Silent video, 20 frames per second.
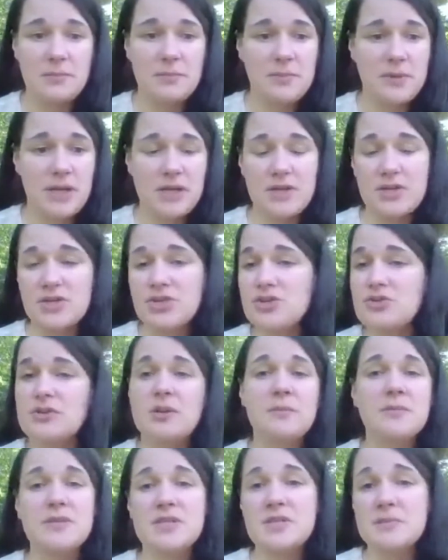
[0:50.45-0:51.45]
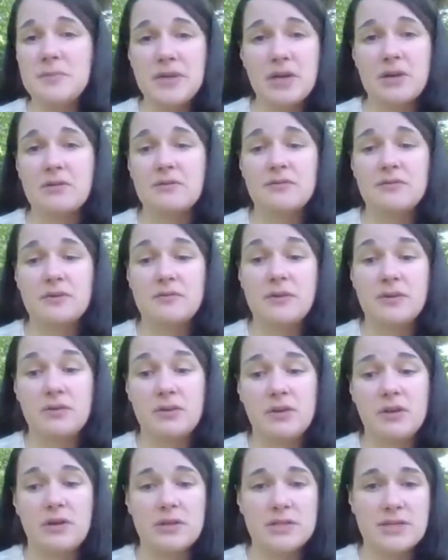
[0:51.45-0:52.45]
getting chewed up and spit out for a
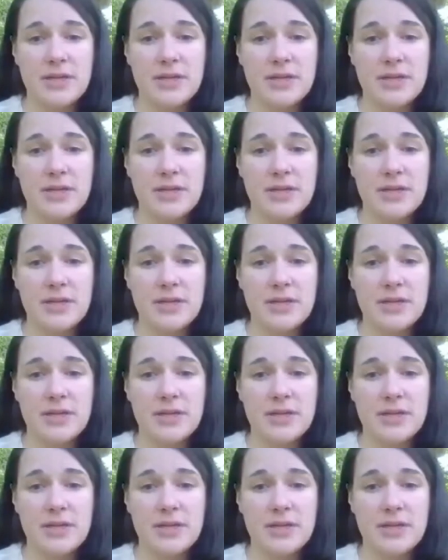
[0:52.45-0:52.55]
very long